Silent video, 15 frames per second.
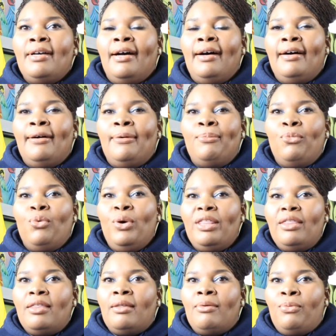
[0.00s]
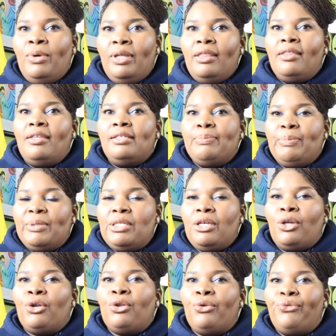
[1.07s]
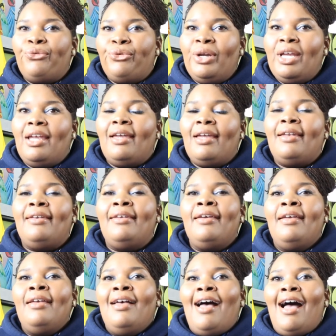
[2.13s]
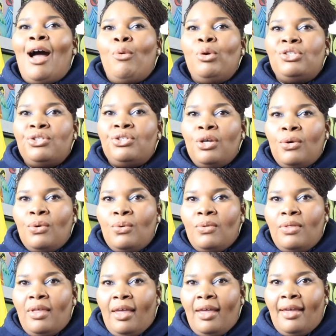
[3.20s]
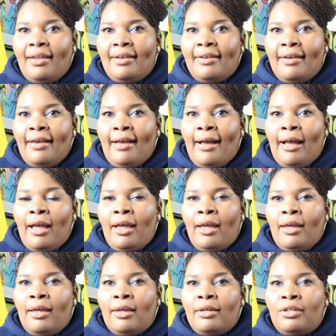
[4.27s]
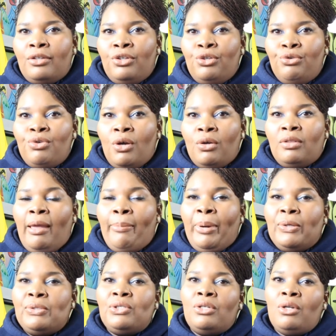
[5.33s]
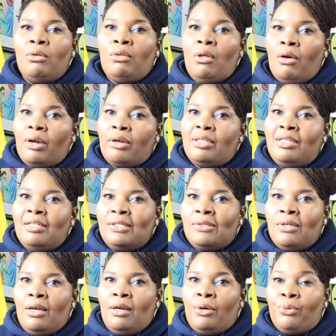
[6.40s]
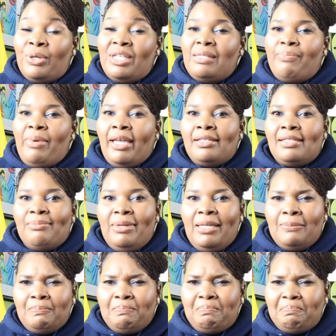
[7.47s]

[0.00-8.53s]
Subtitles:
with this particular friend, I was told that that person no longer respects me.